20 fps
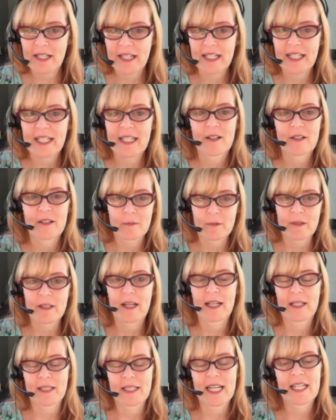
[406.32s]
And like the marketing, or
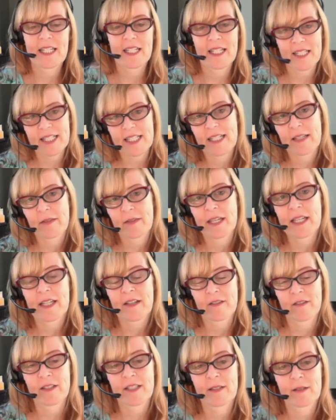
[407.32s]
what I tend to
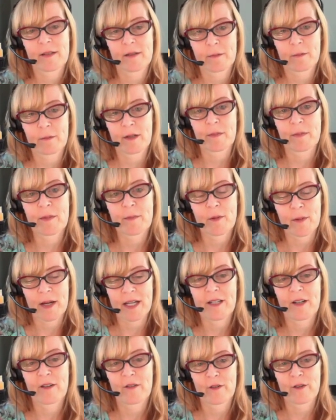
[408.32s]
think of as what
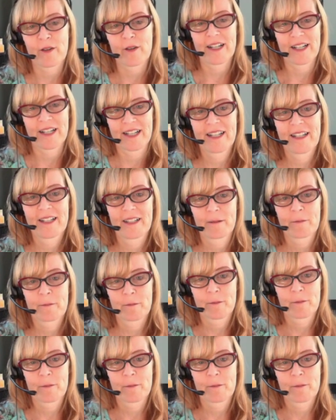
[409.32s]
people might go for.